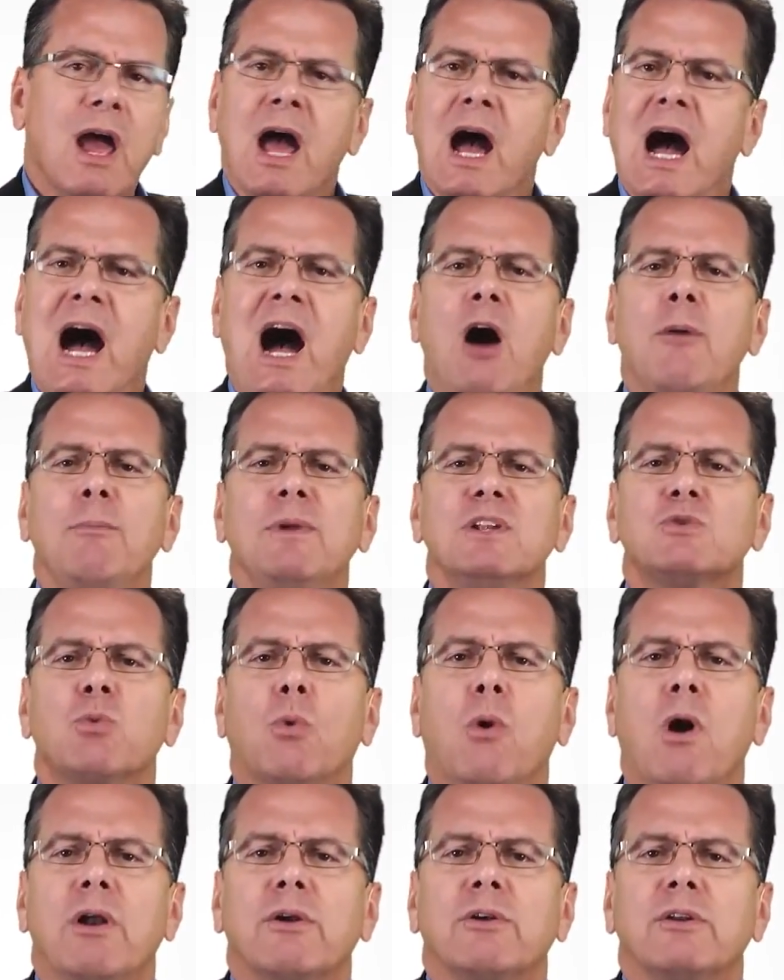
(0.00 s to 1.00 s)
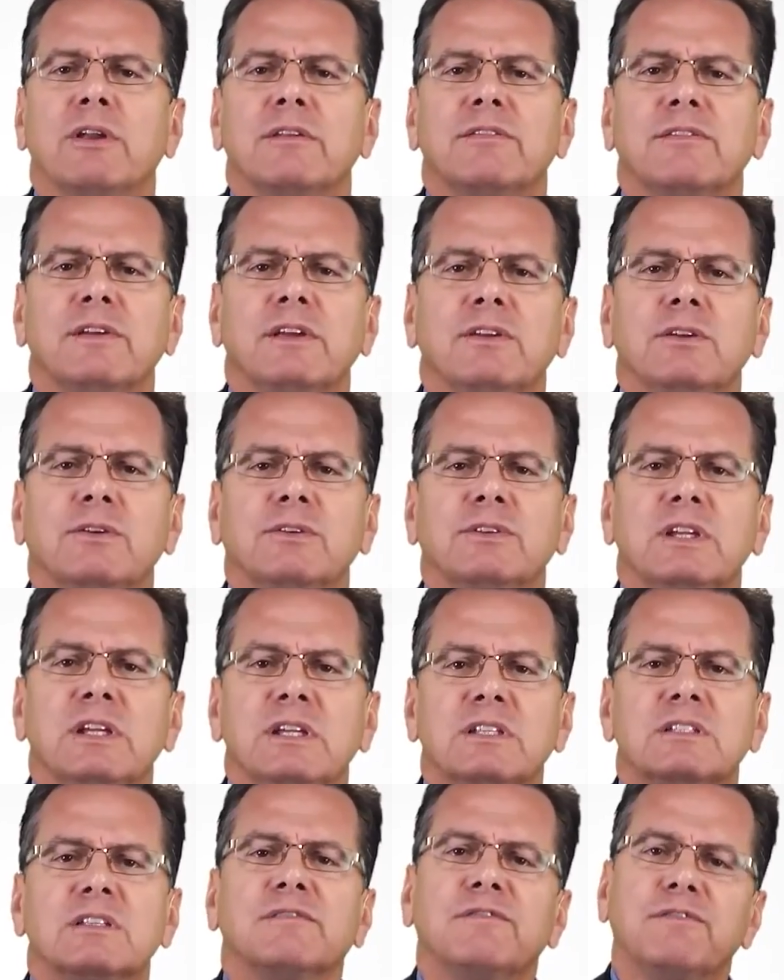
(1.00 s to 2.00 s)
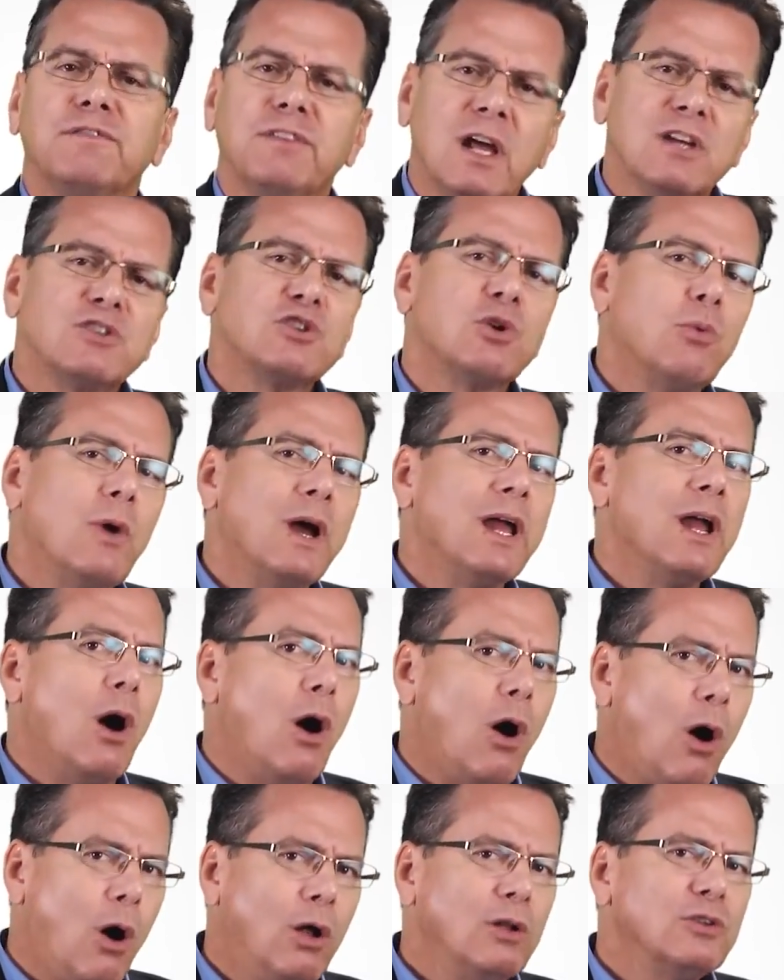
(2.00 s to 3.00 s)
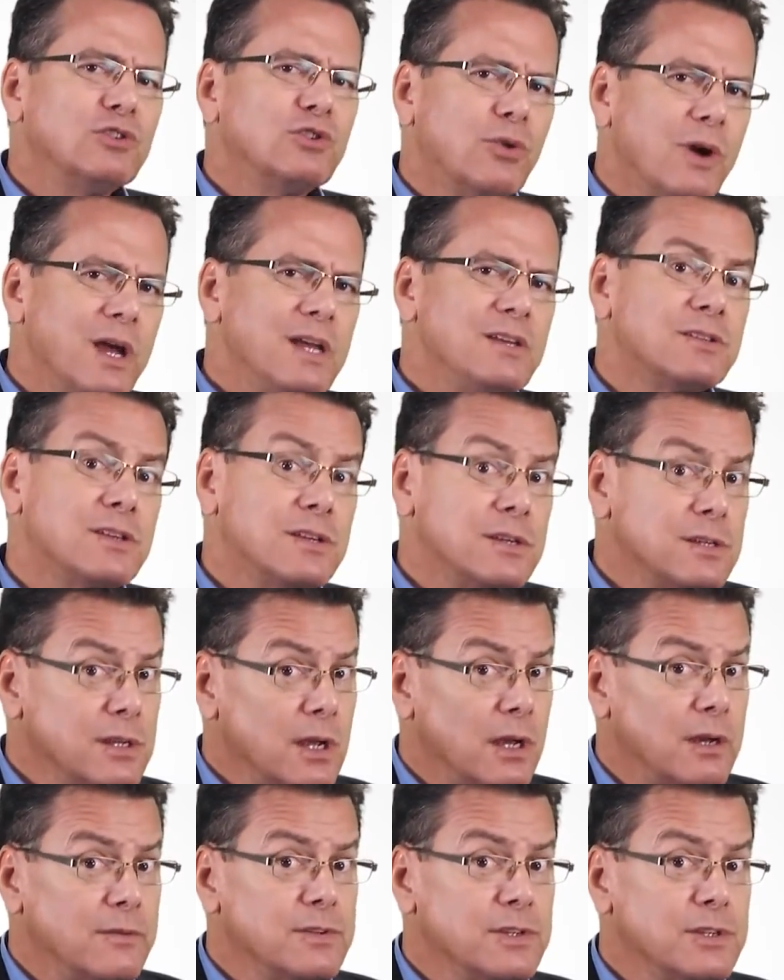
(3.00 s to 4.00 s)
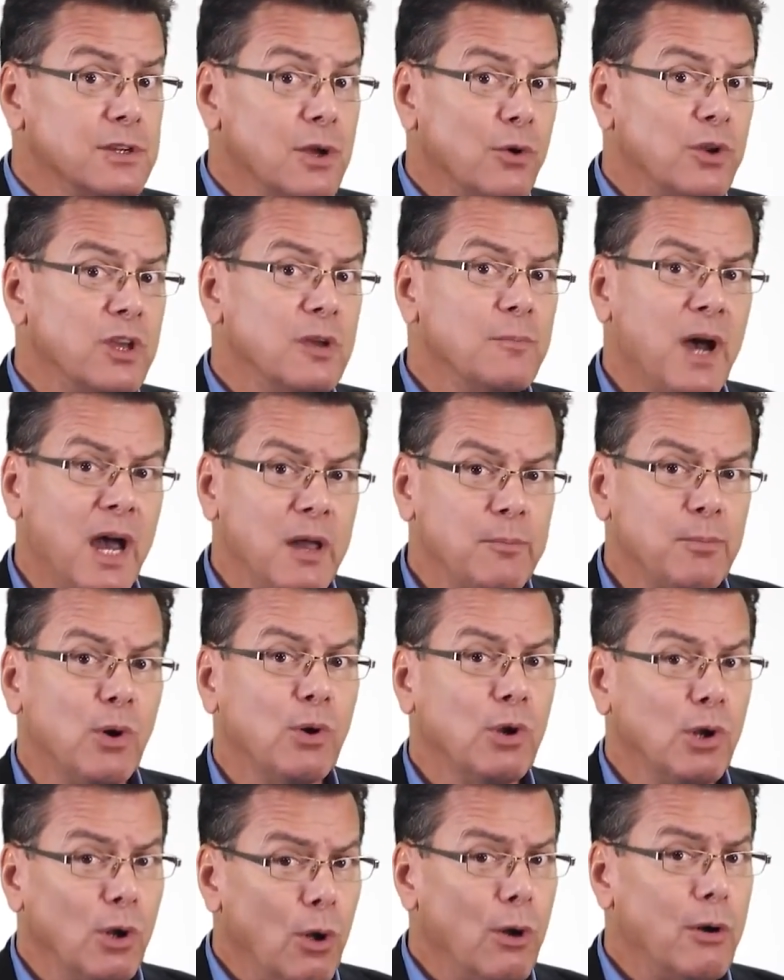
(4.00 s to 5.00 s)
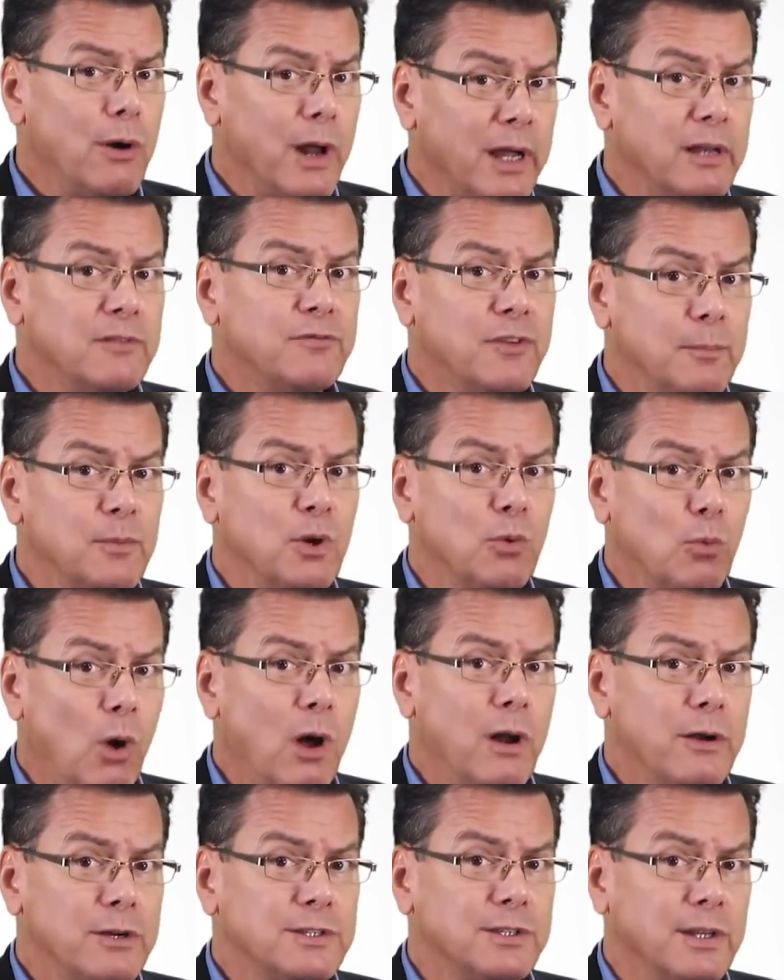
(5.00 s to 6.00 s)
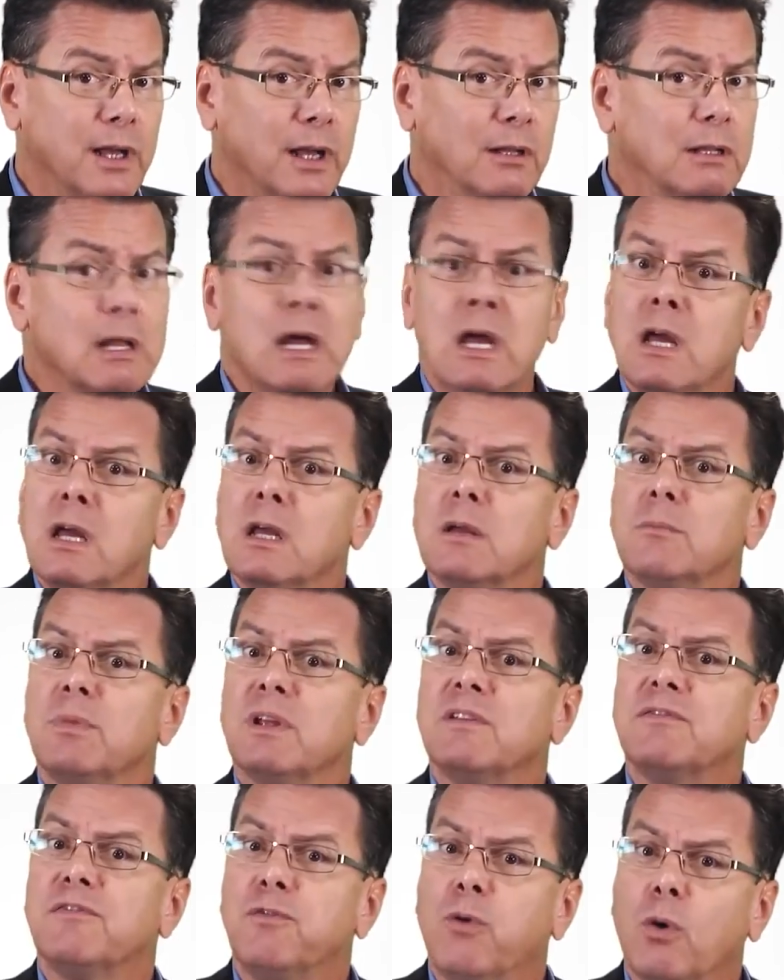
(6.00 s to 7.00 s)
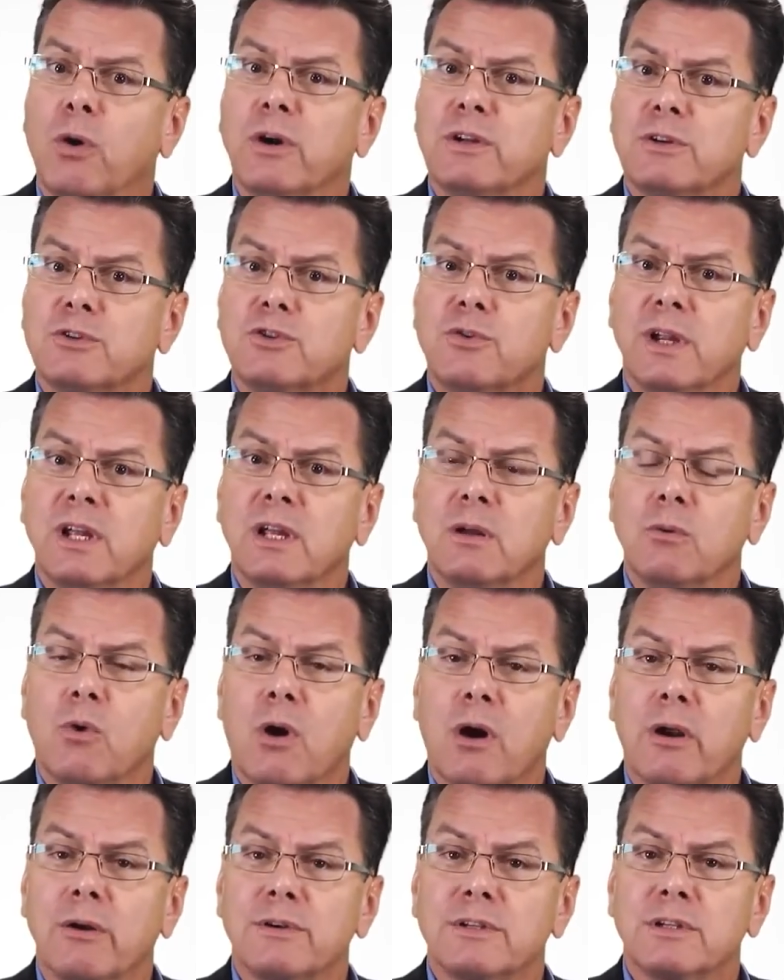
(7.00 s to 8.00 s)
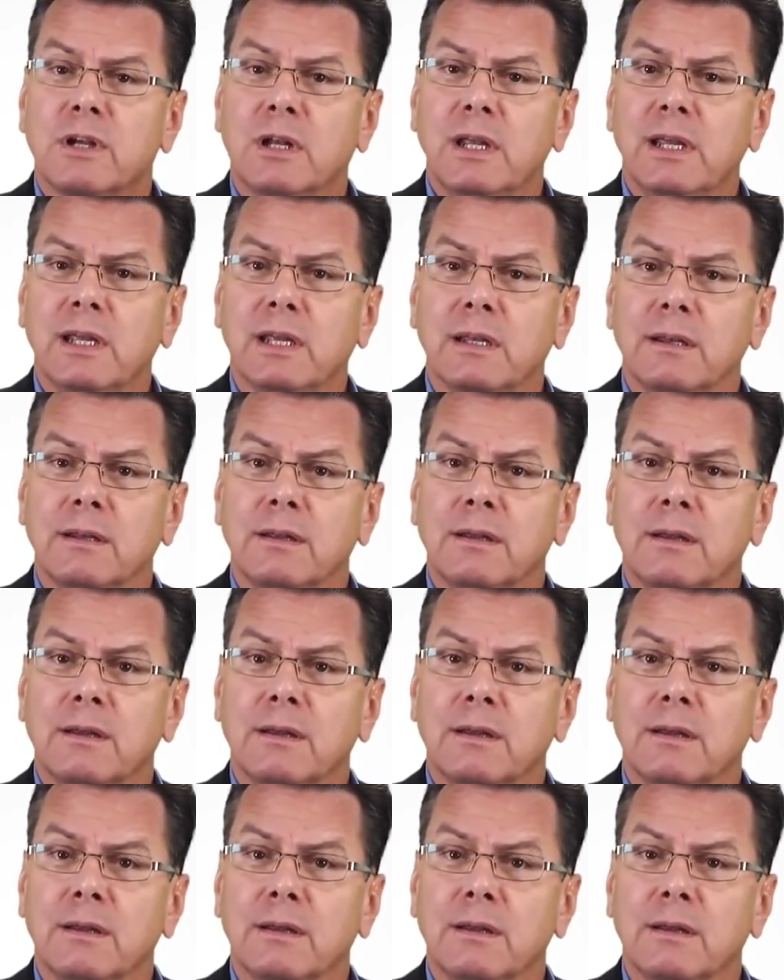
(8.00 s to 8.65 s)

how much water do you think you'll need to flush away all traces of sodium hypochlorite from your water cell before your drinking water is clean?